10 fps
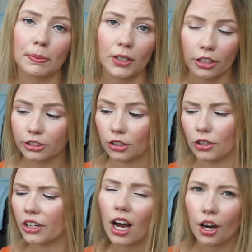but also
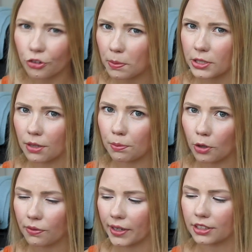not 100%
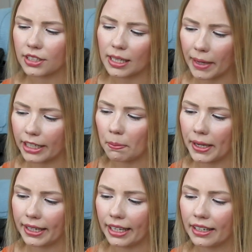perfect in my
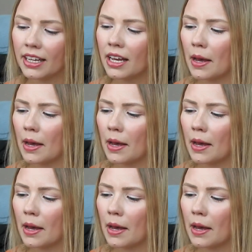opinion.